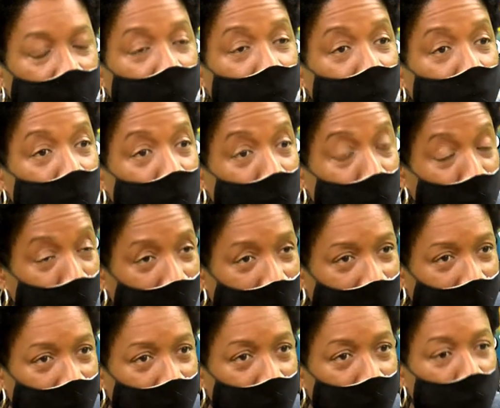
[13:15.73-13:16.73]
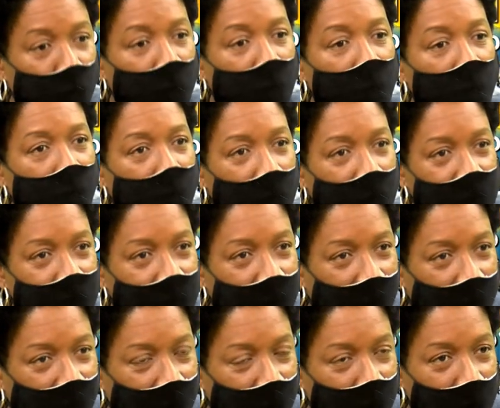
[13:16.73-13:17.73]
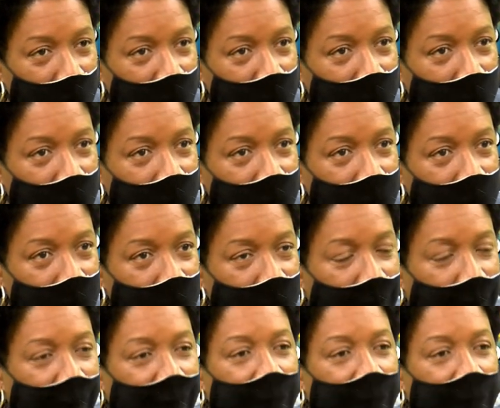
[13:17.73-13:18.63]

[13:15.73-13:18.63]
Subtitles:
To do that, you must have the resources